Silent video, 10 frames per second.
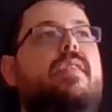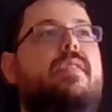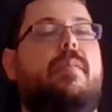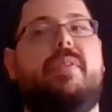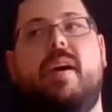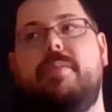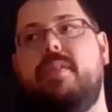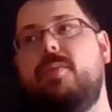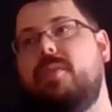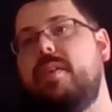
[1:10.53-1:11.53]

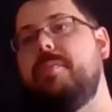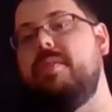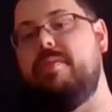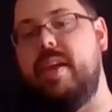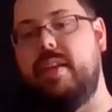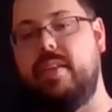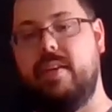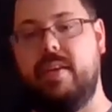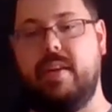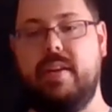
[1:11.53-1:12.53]
Sometimes those leaps of faith
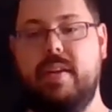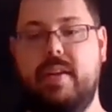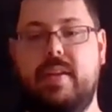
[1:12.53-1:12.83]
are